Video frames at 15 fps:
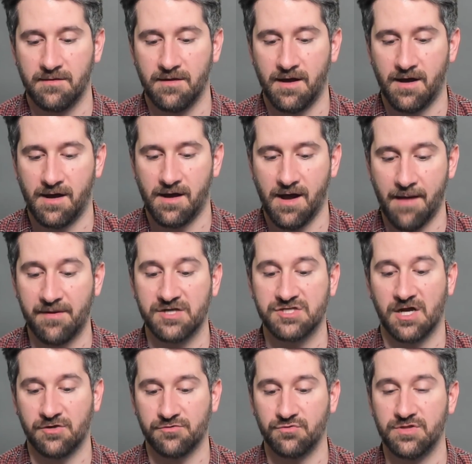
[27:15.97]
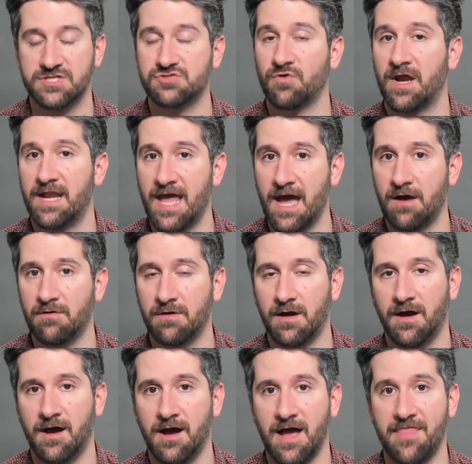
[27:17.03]
uh, I'm going to talk through this right now,
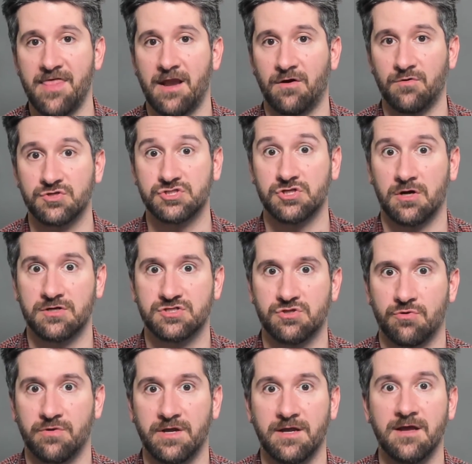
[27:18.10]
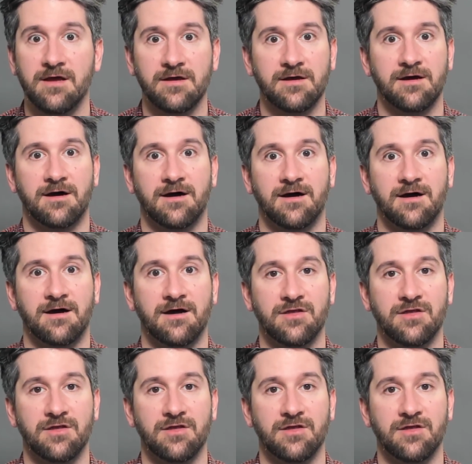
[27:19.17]
uh, and then I'll start throwing uh,